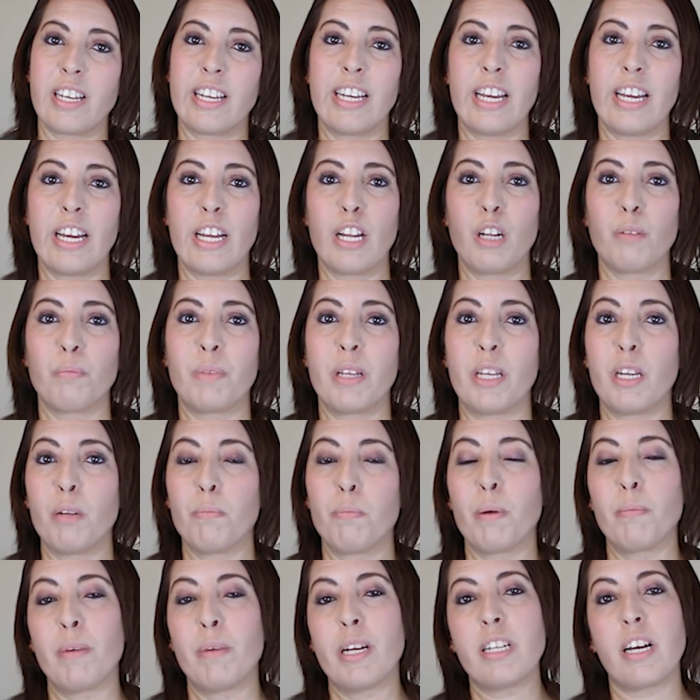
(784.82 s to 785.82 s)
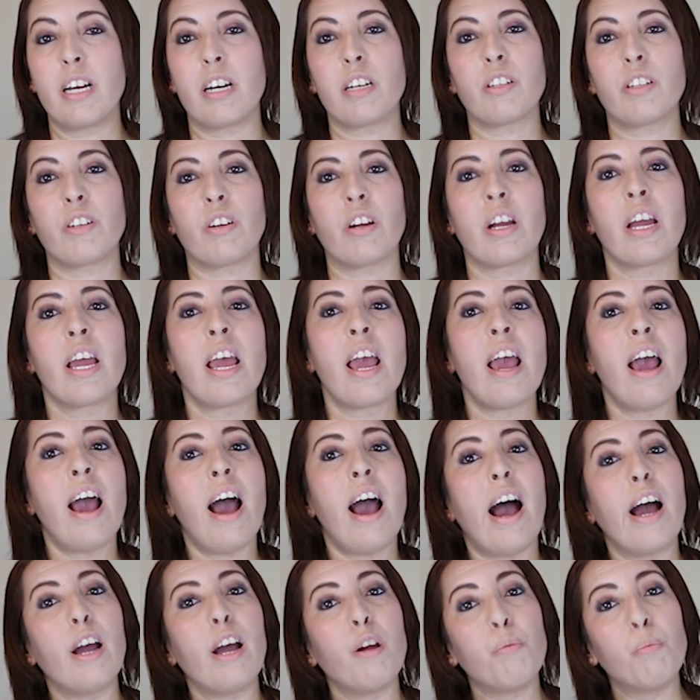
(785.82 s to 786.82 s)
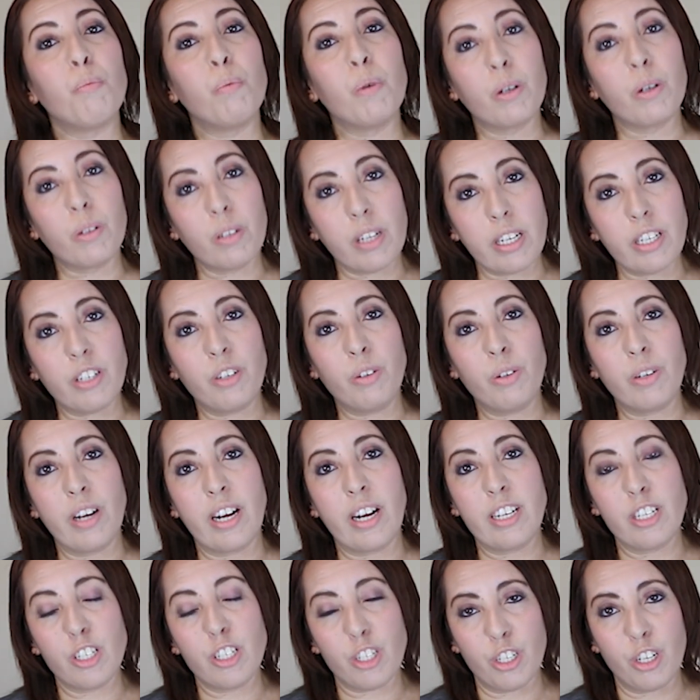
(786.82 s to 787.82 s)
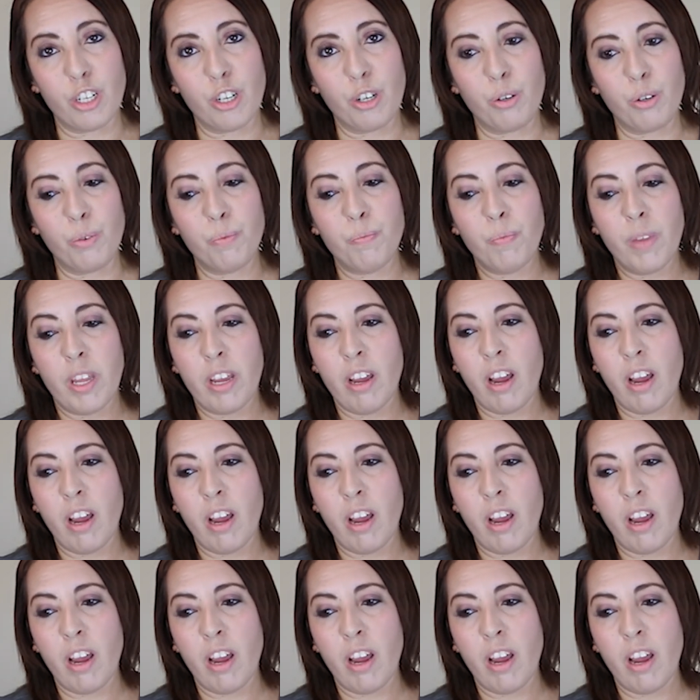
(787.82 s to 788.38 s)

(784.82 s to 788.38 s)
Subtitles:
I get updated by my doctor, I will let you guys know,